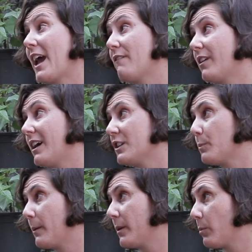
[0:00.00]
have a large
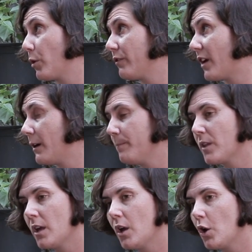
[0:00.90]
public profile,
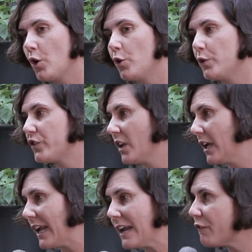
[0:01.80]
whose
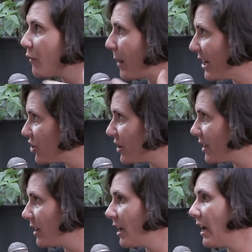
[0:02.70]

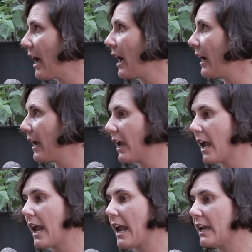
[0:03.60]
information uh,
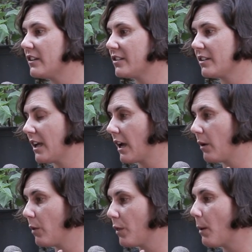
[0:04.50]
is
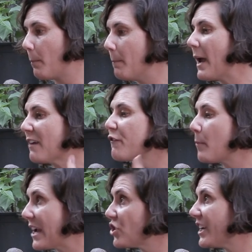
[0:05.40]

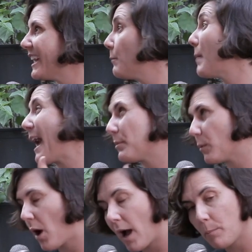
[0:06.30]
information in perhaps a
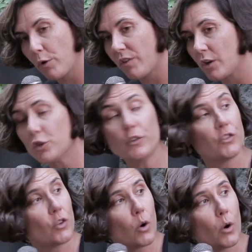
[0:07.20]
high profile news
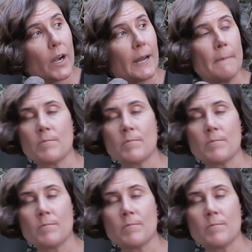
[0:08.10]
story